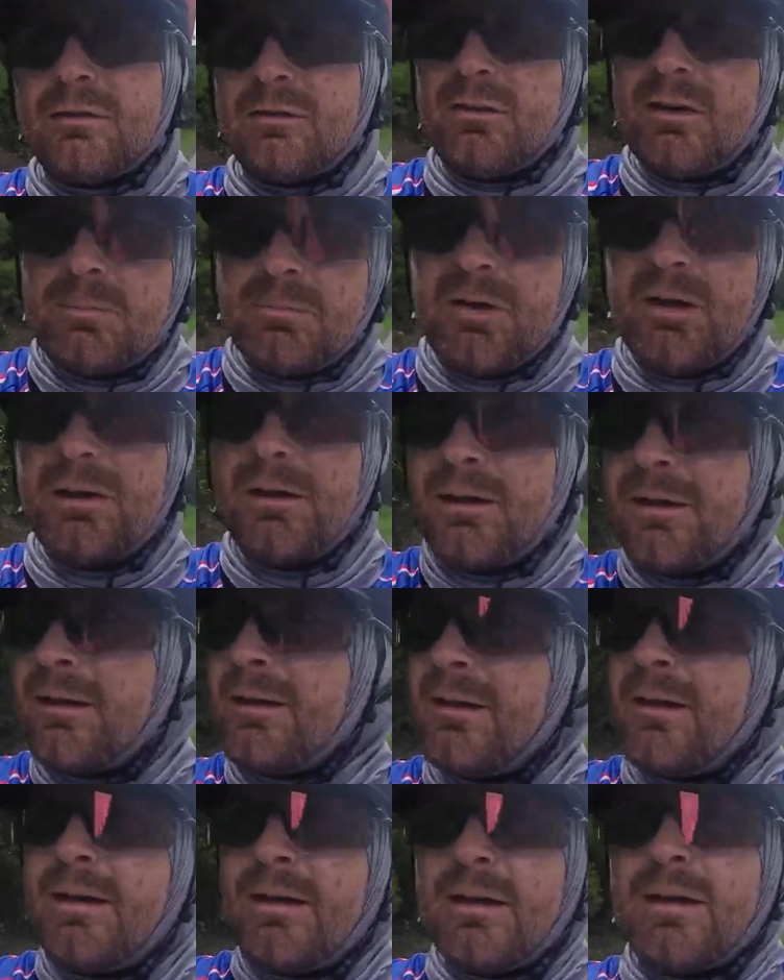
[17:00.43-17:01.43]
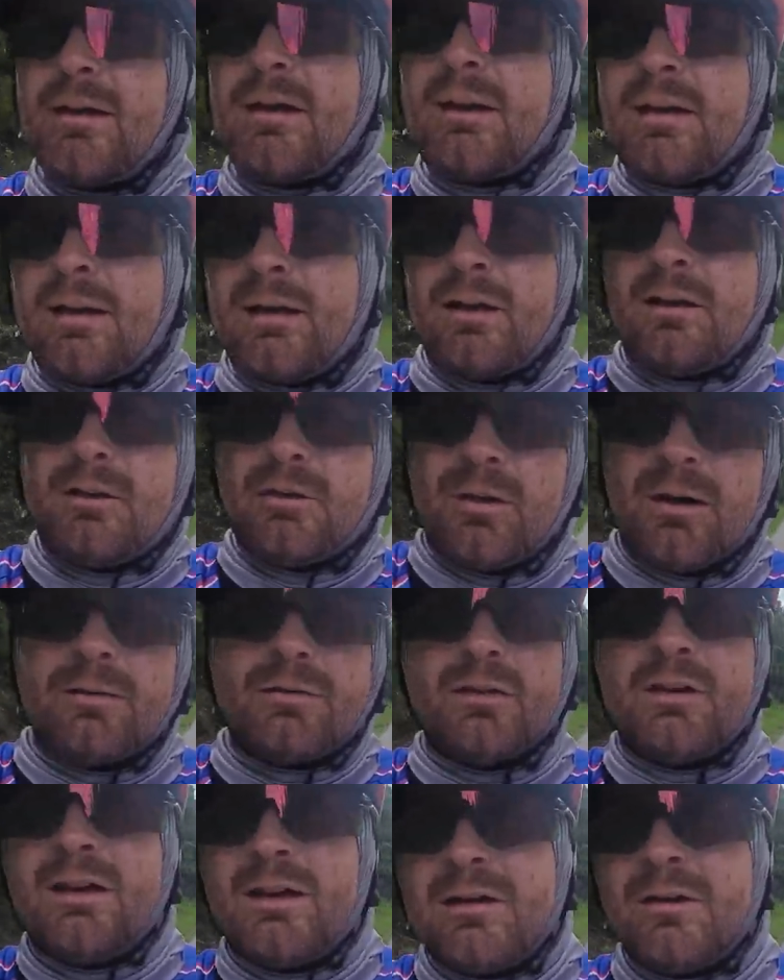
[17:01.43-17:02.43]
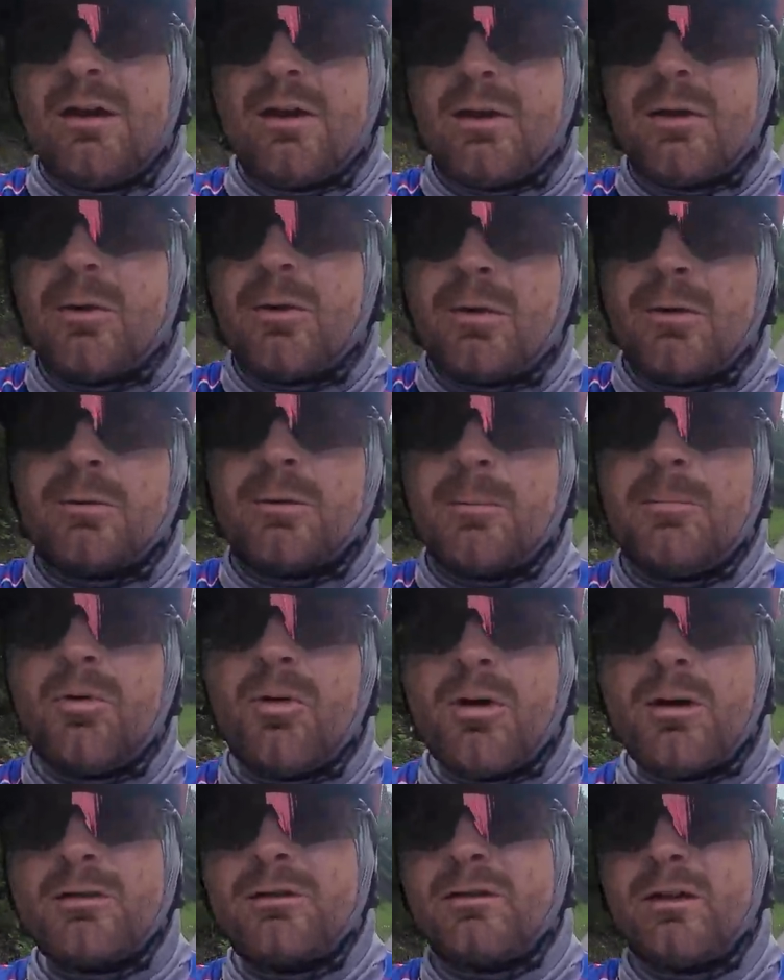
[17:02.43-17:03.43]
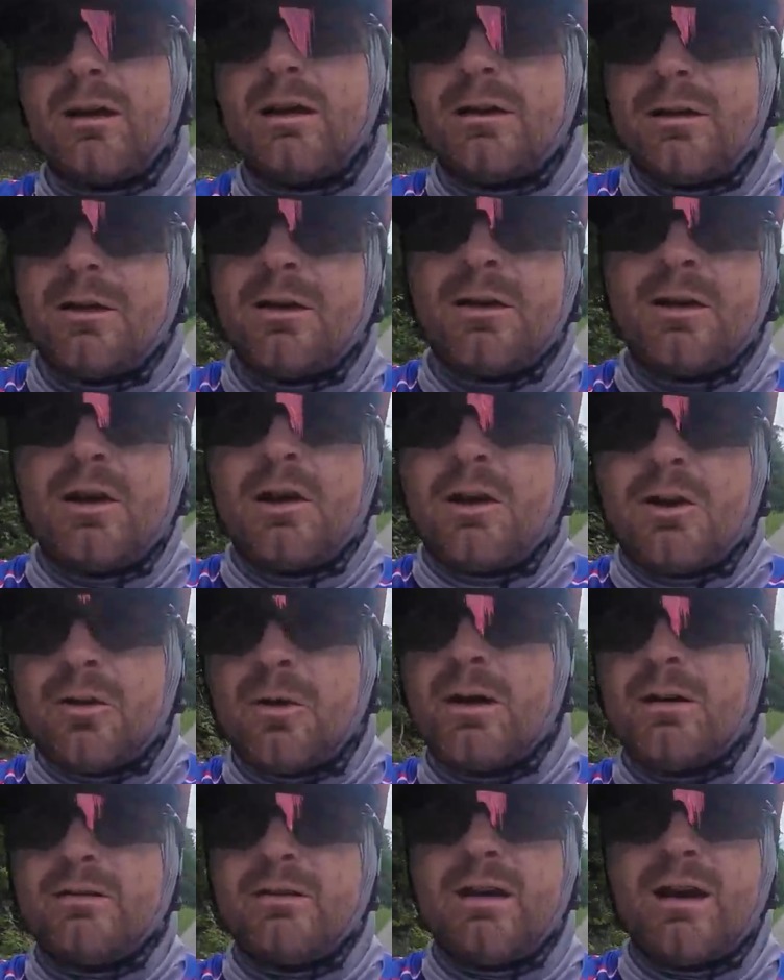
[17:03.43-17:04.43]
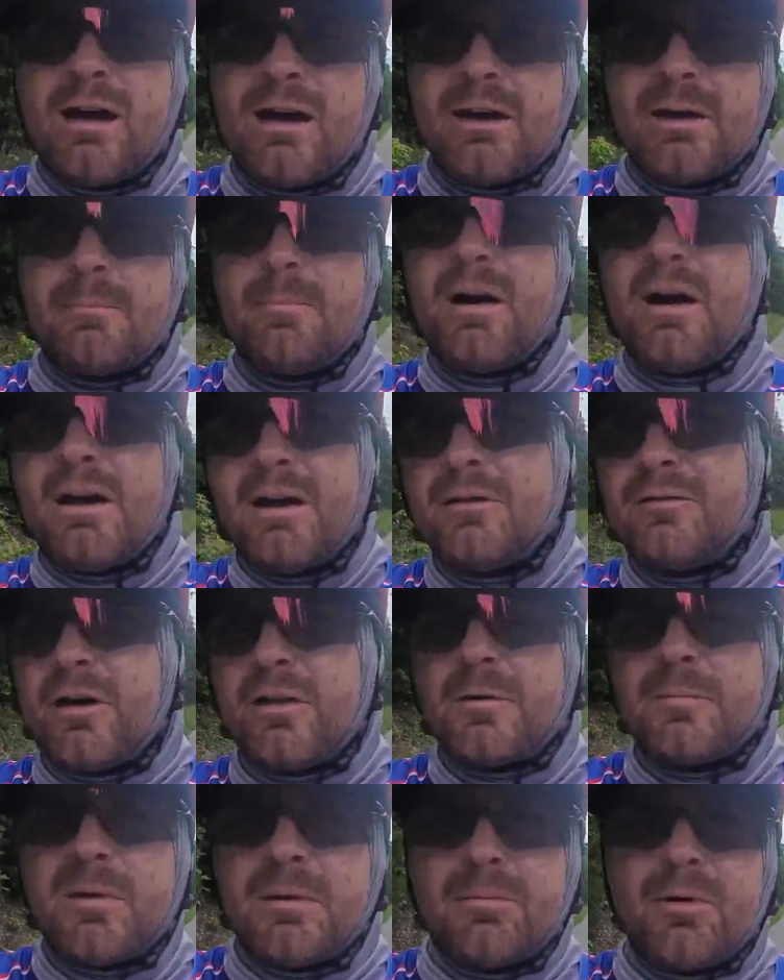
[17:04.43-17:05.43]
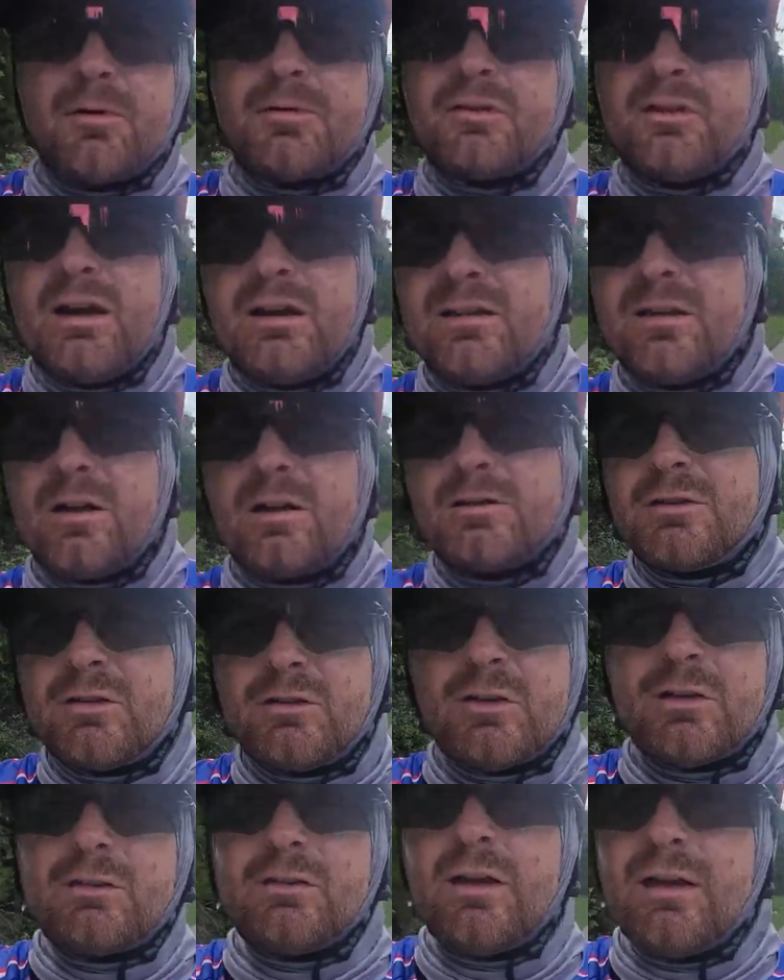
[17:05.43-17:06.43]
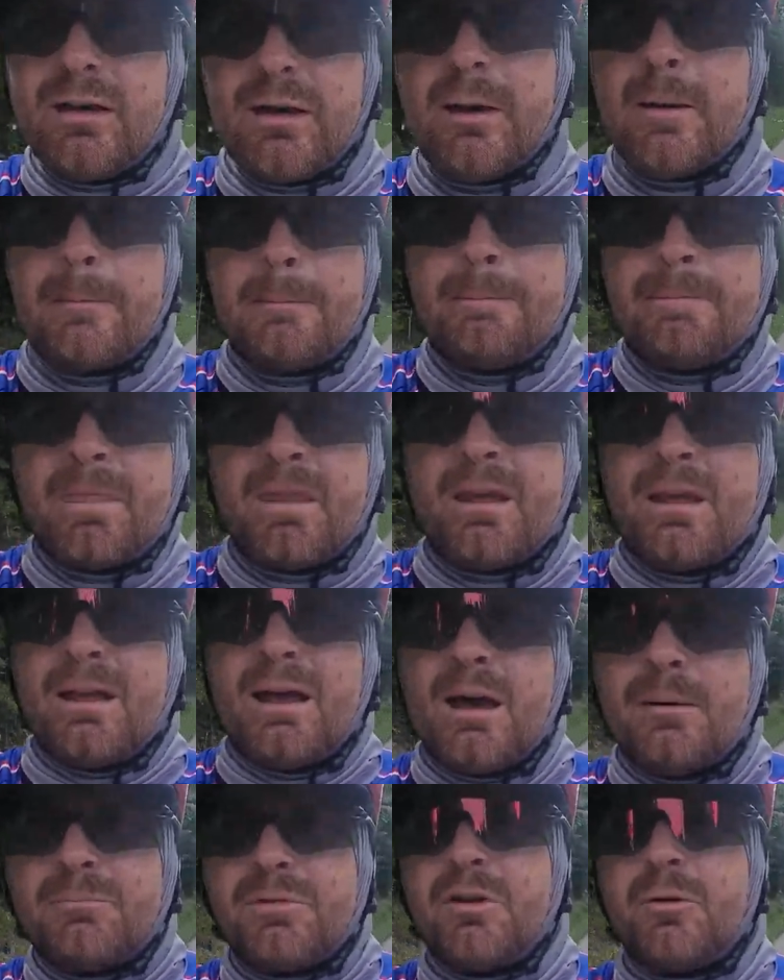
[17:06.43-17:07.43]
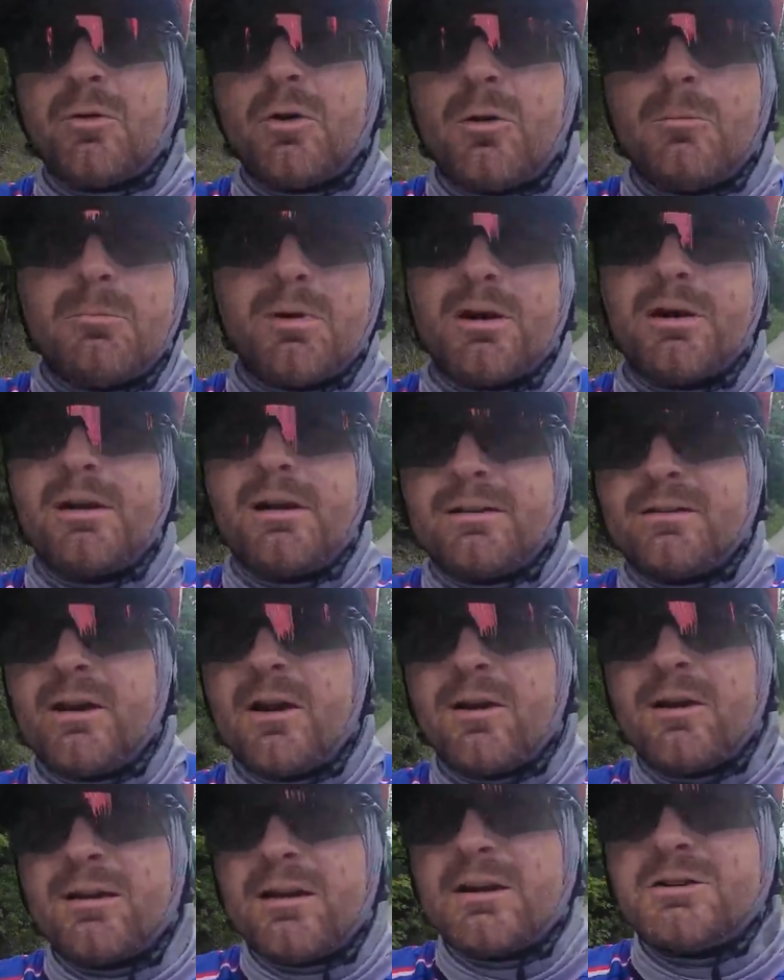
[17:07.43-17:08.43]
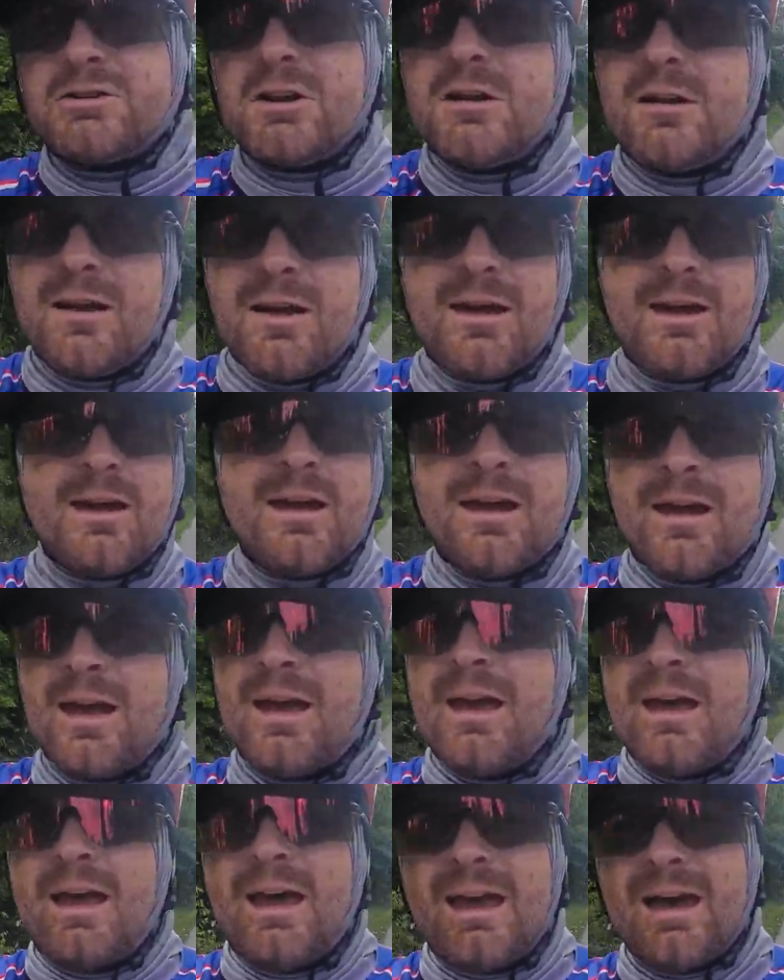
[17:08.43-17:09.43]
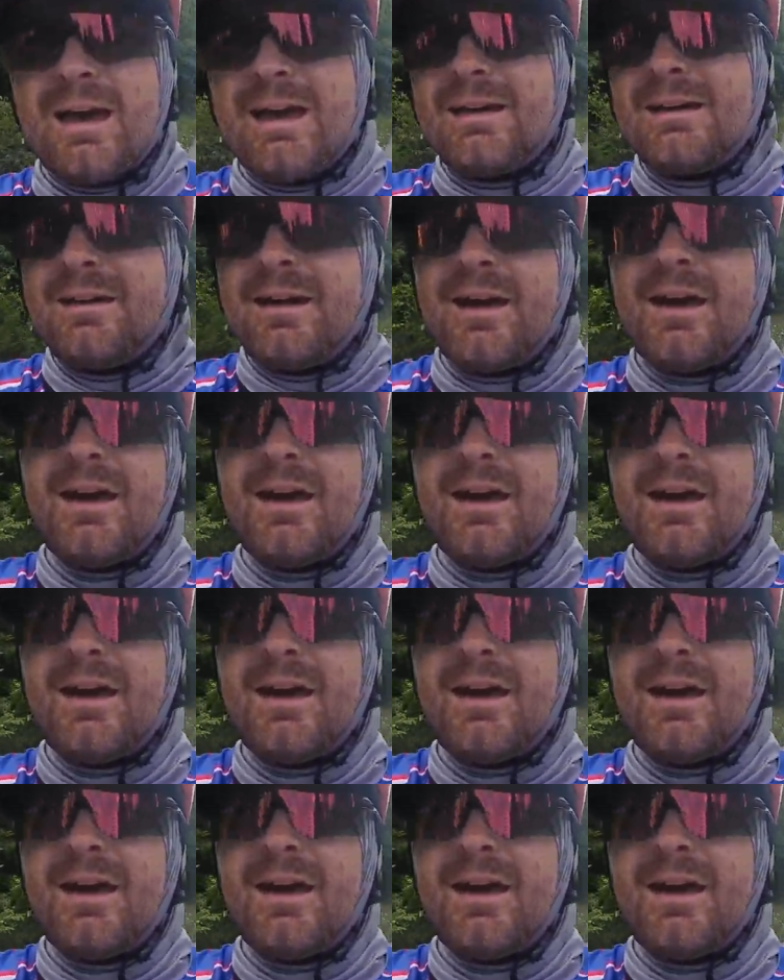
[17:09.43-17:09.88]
sleep in. I've seen reports on a crazy guy on a bike. Other people have stayed there. It just looks like an empty room, but it's air conditioned, and